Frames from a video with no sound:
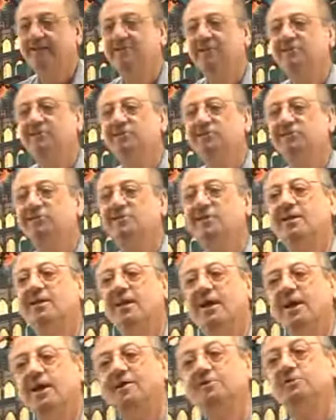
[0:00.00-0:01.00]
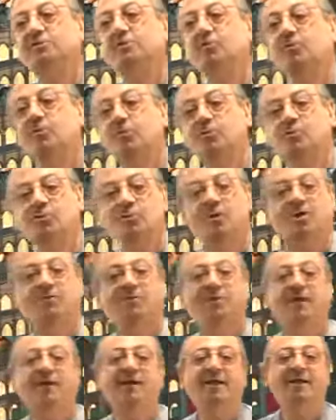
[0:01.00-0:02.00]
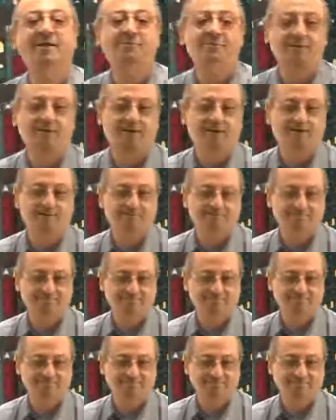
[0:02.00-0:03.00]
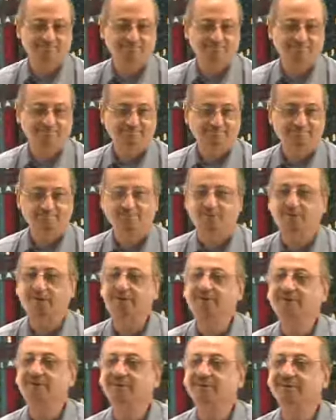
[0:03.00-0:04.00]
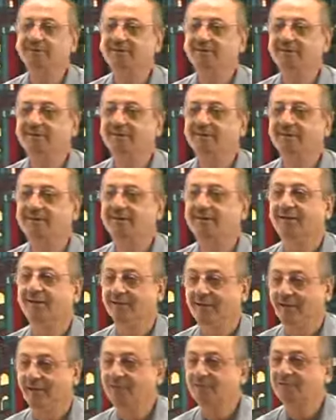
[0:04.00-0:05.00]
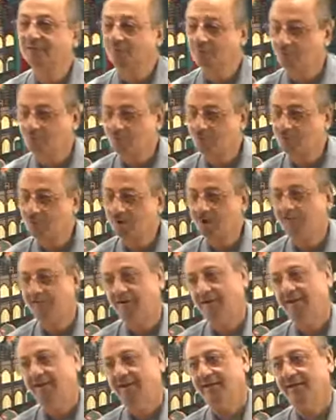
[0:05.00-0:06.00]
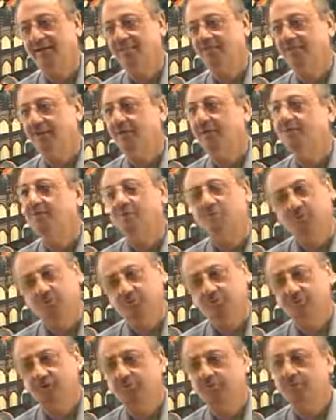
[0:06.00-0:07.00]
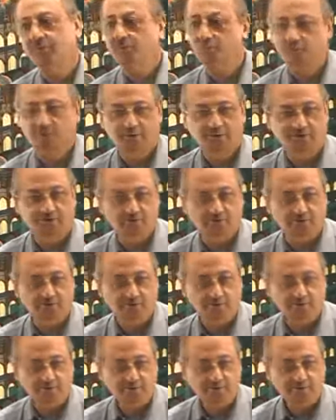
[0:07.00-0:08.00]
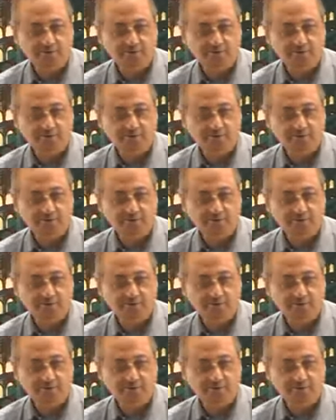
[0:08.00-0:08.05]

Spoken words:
This is the last ruku of Al-Imran. What is it? Last ruku of Al-Imran. Most of you know it, you know.